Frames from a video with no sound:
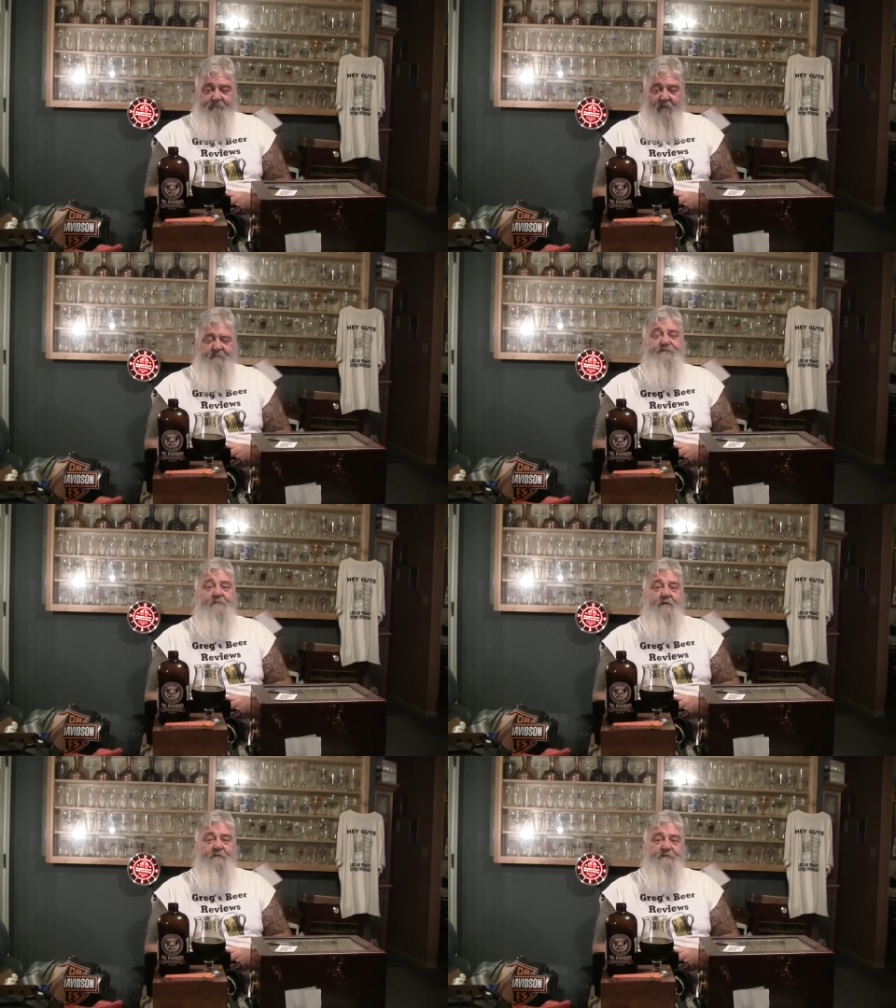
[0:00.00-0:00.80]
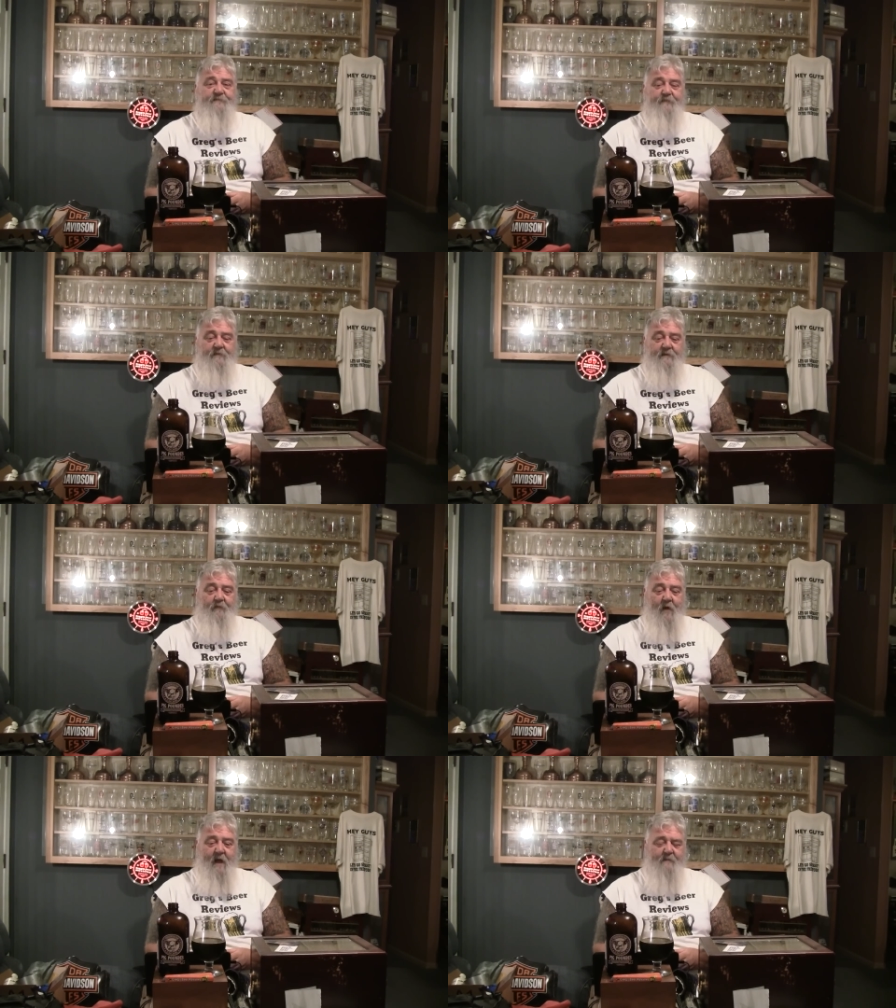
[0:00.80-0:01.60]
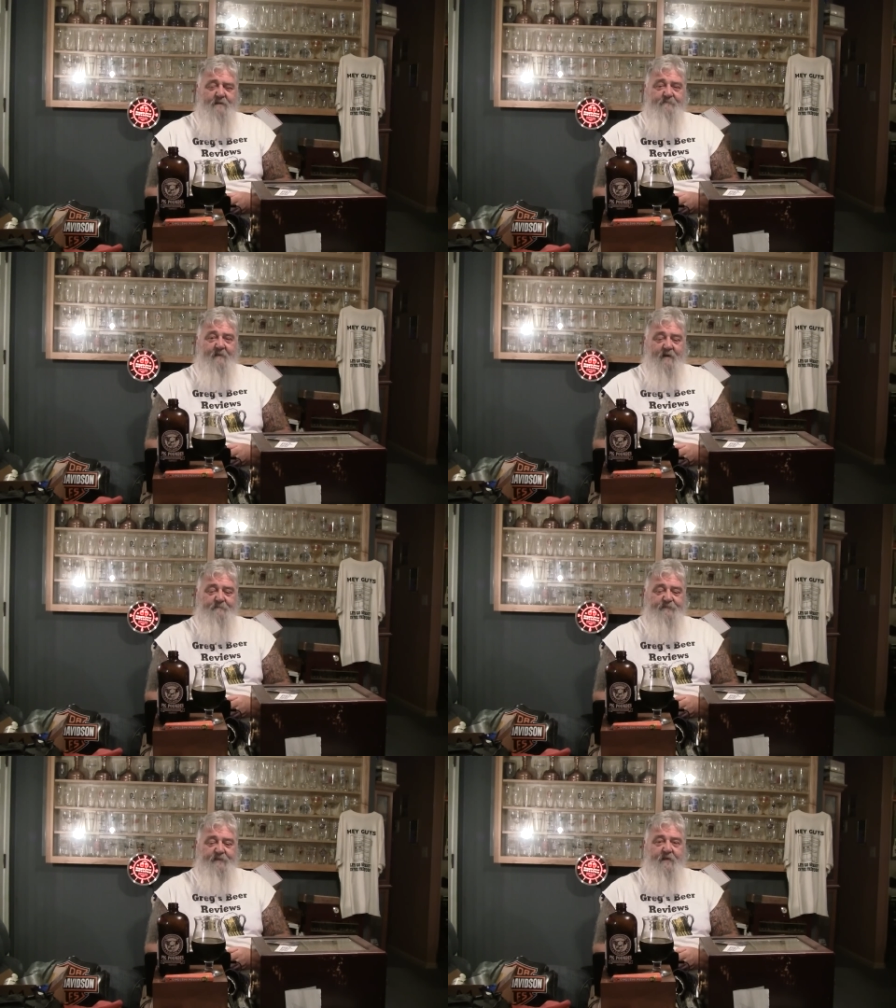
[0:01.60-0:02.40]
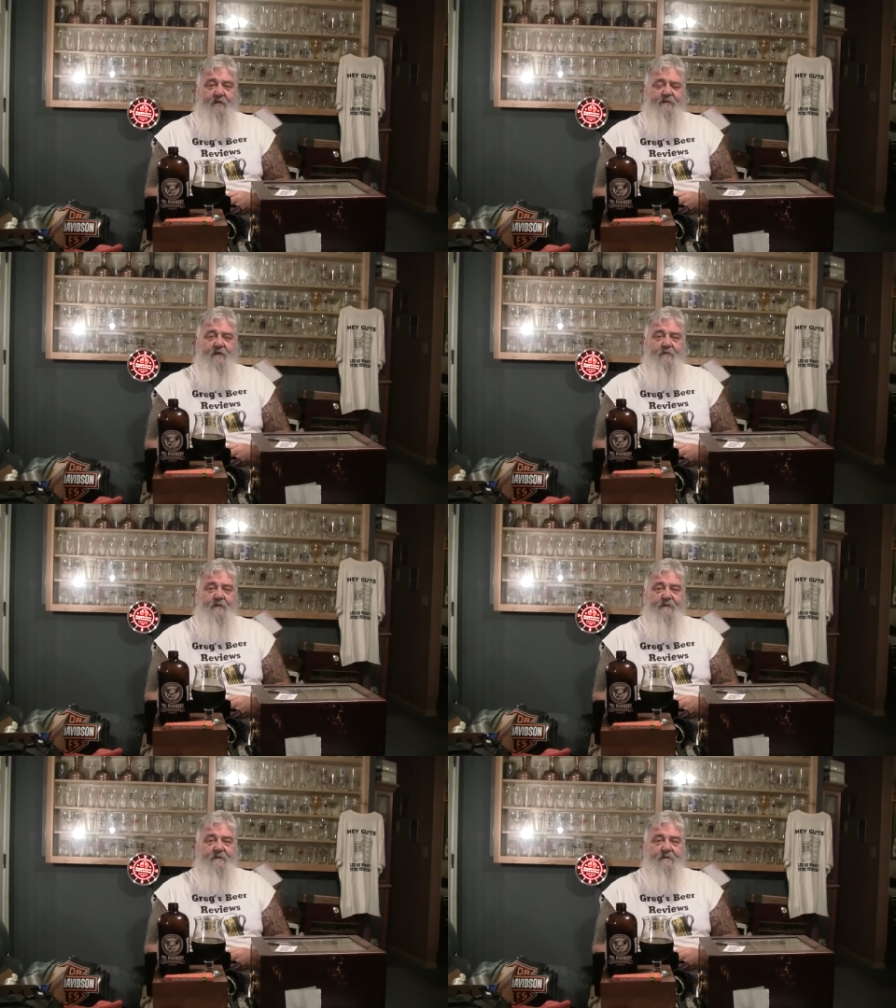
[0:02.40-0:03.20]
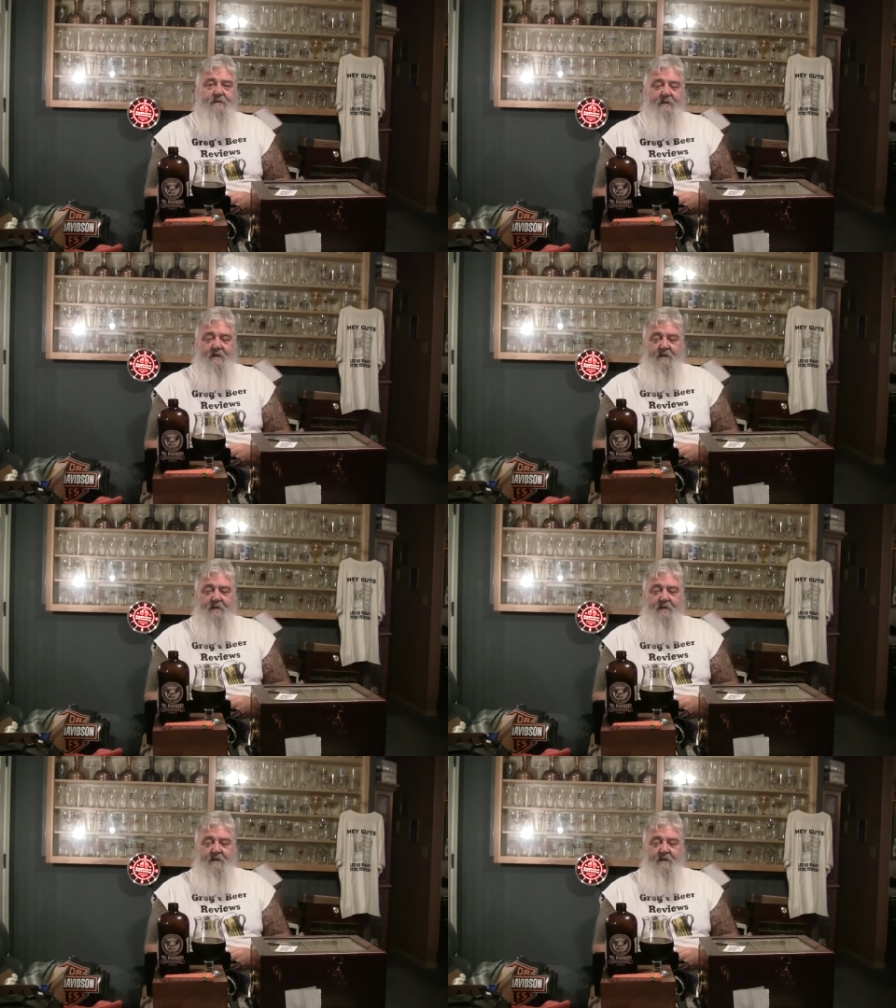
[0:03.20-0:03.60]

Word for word: let me sip on this for a little while. May fire up a cigar to go with it, and